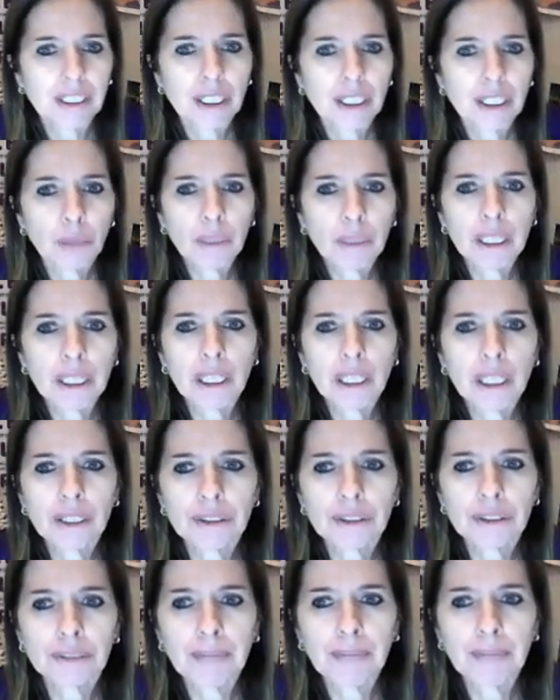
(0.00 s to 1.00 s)
We
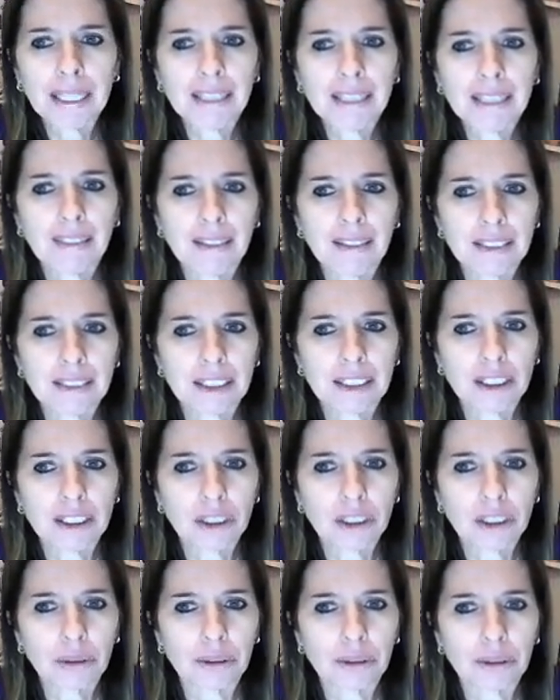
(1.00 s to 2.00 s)
learn many things in
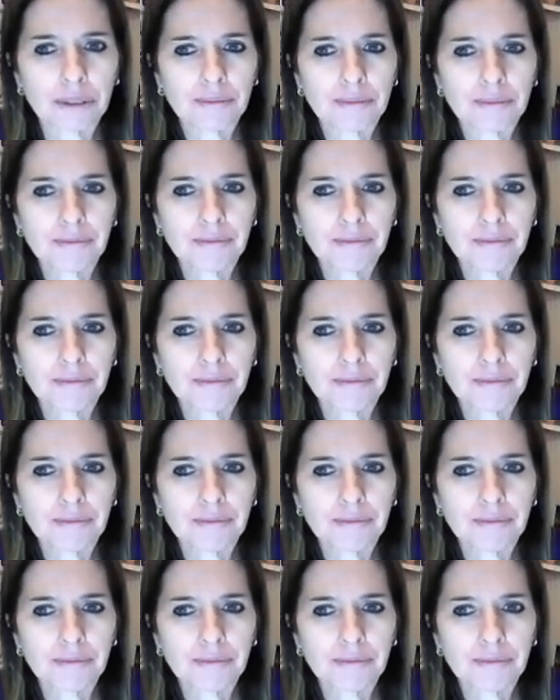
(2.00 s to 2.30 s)
school.